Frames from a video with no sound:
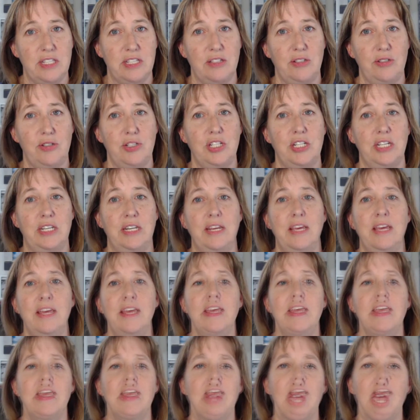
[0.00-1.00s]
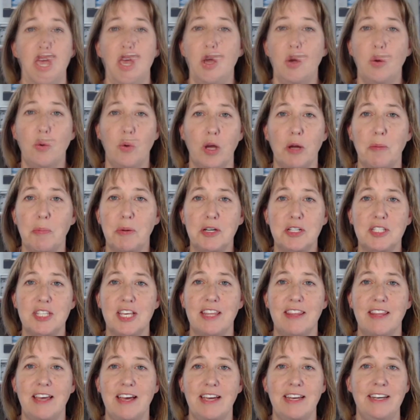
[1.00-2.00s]
solution. QuickBooks
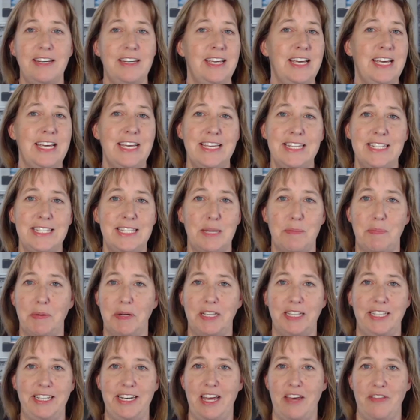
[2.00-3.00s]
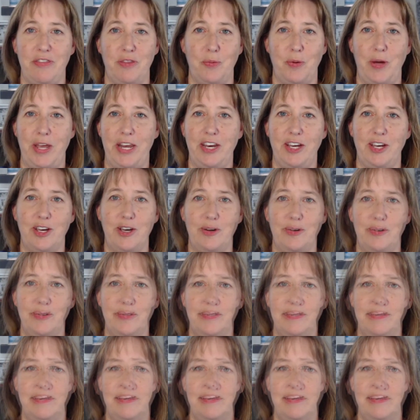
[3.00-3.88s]
Online, typically not the way to go.